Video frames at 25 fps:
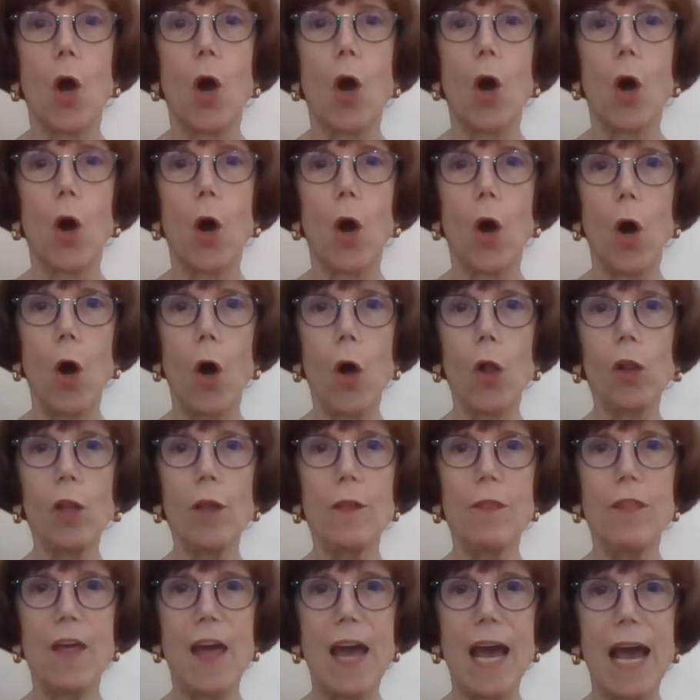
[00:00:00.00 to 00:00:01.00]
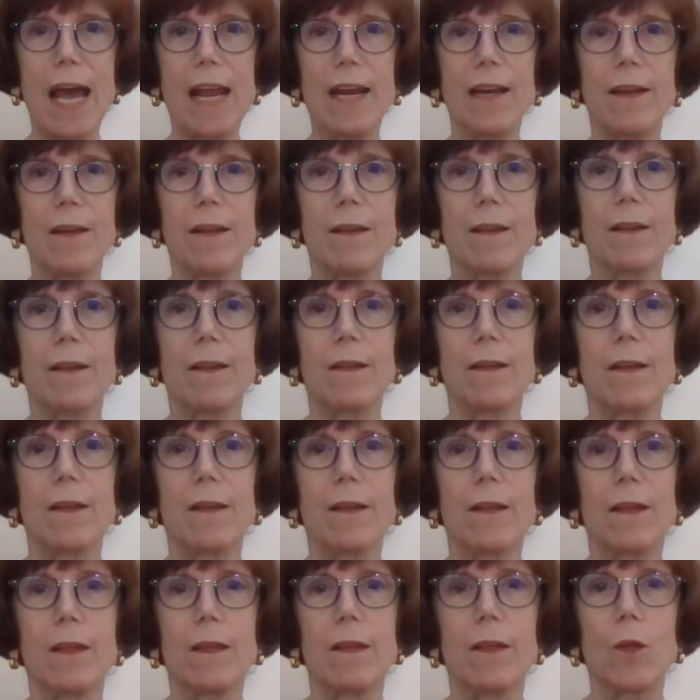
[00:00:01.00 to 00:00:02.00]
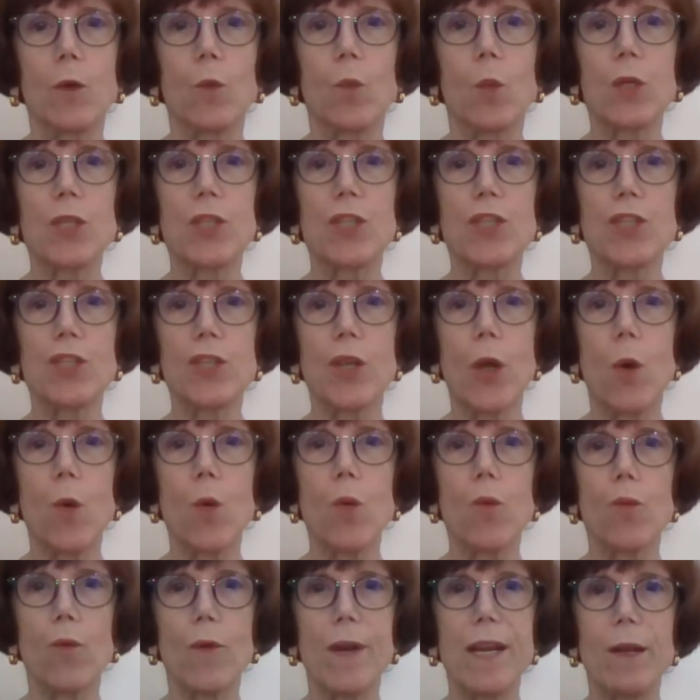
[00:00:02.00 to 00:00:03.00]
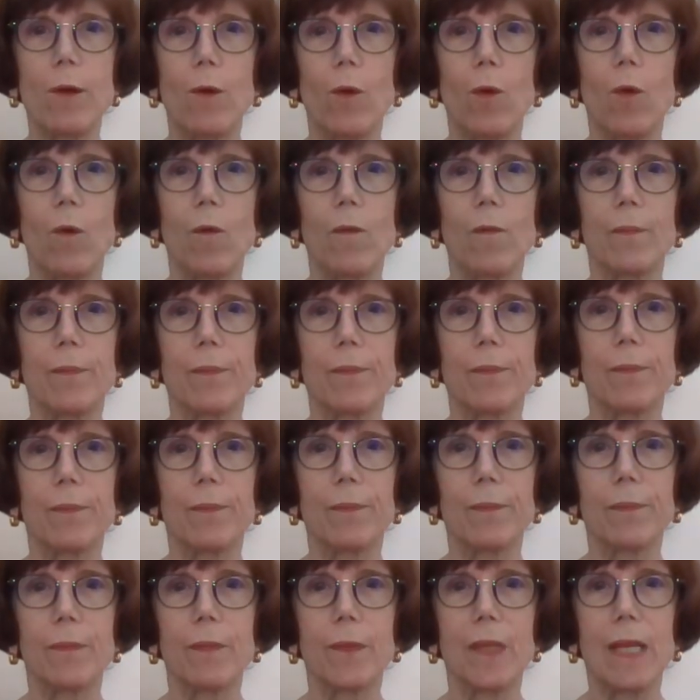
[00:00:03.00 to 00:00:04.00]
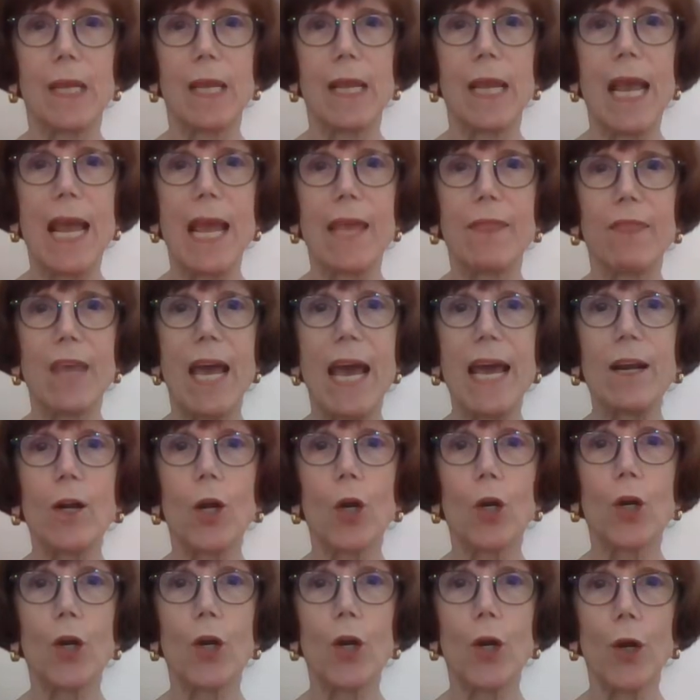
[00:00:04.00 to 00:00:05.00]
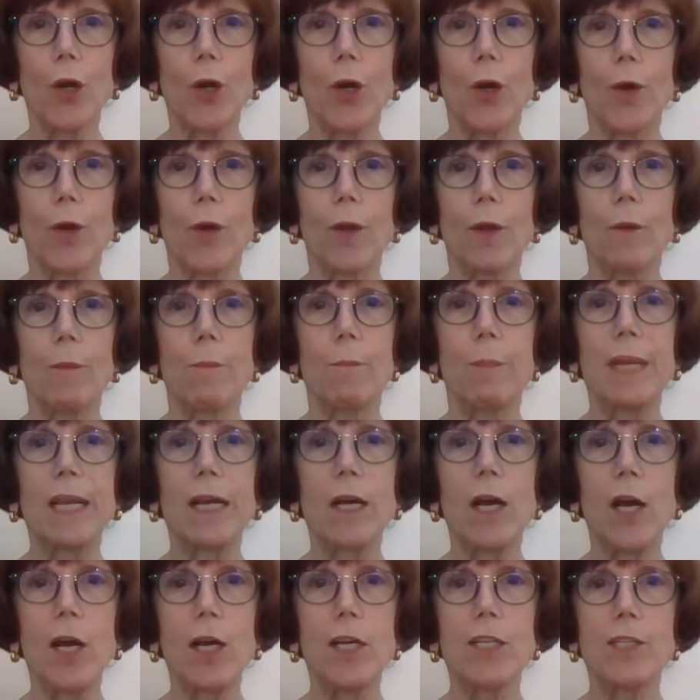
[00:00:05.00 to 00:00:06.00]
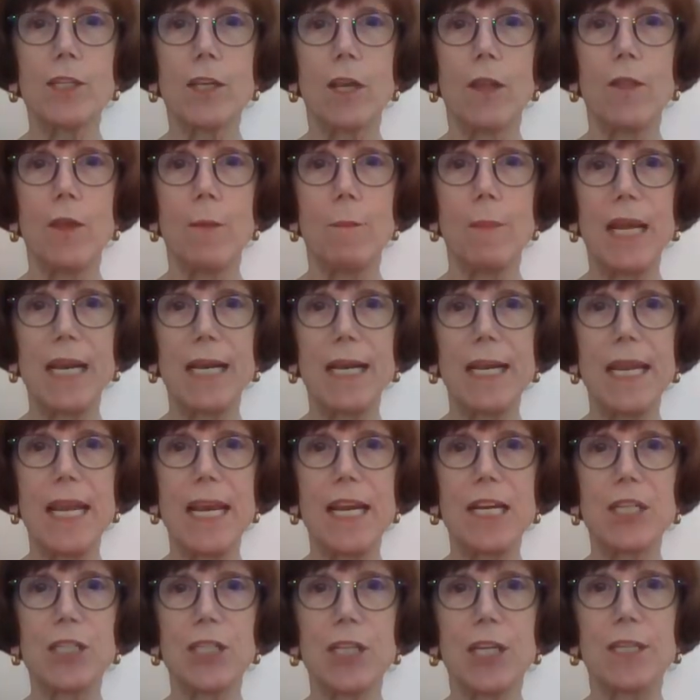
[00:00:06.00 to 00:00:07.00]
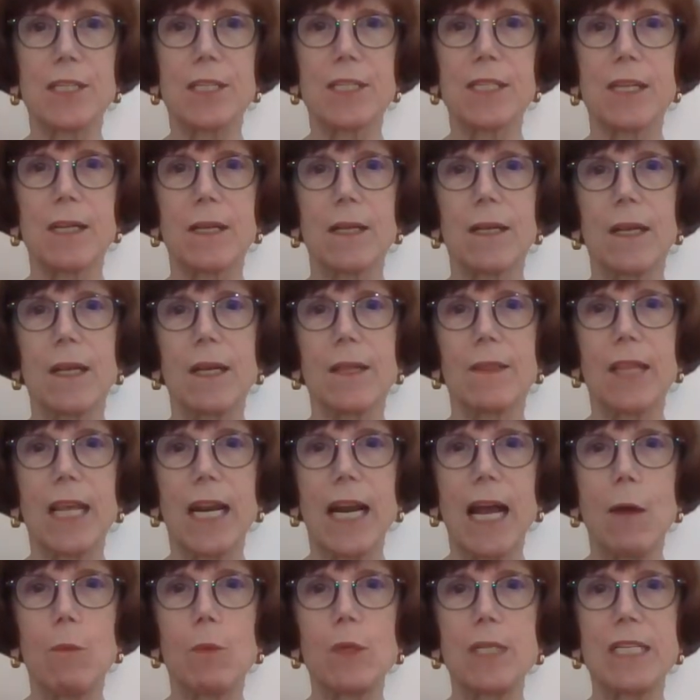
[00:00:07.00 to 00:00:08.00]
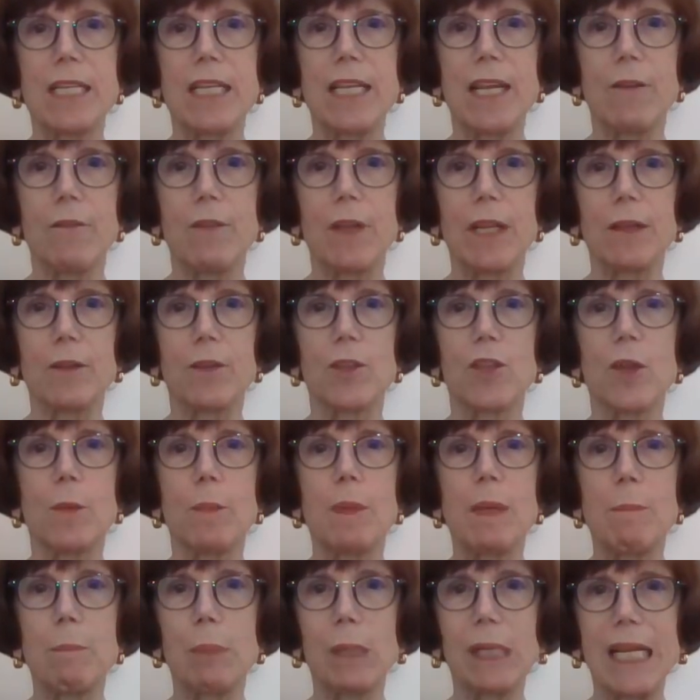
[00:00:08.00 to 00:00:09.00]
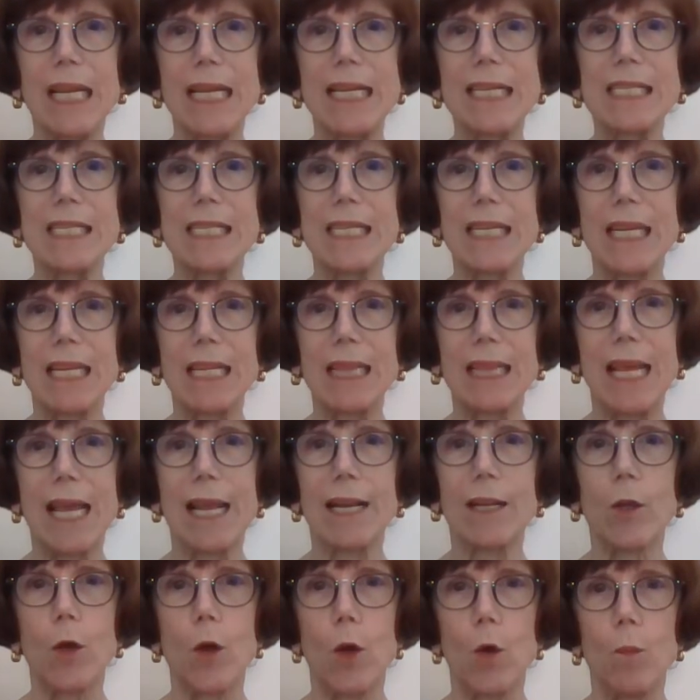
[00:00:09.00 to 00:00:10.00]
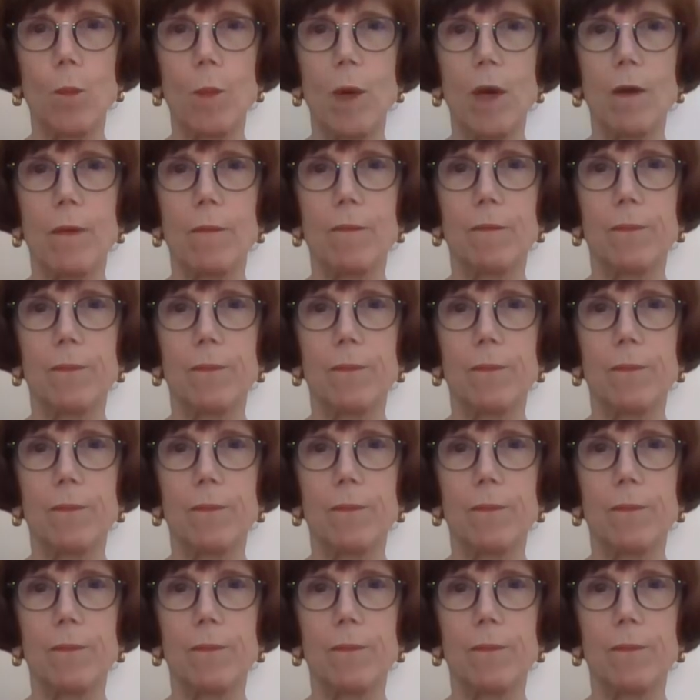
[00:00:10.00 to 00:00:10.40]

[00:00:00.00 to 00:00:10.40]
All of that was so real. And that occurred because of the medications that I was given to be placed in that coma.